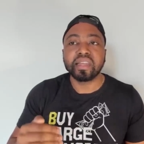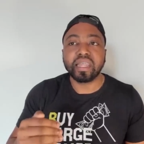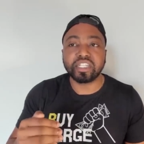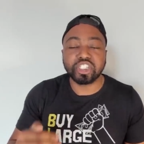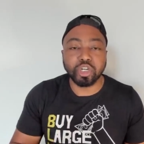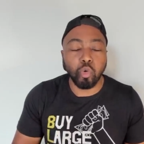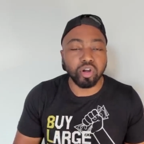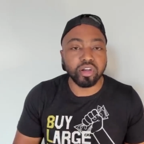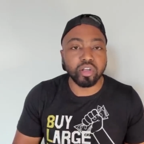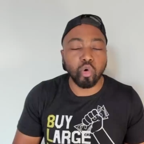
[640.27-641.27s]
that she
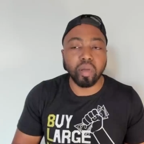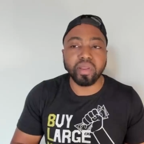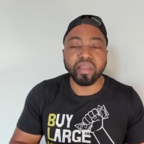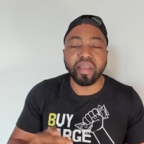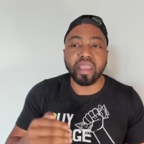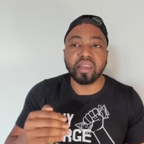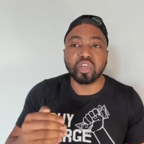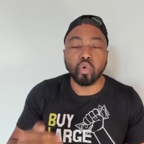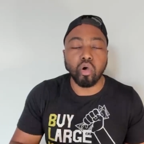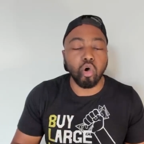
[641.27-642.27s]
wanted to go up there and
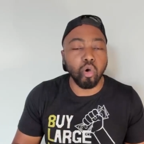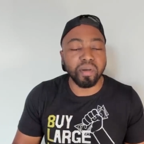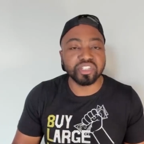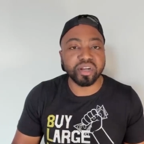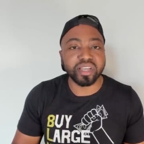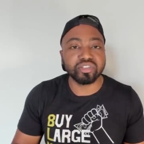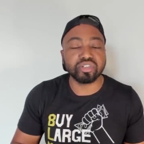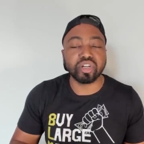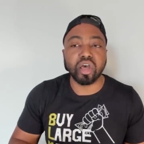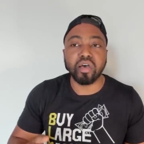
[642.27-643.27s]
do a whole bunch of extra
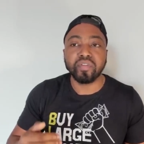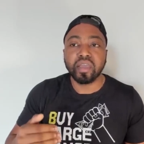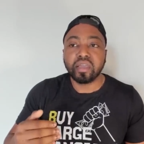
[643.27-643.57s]
stuff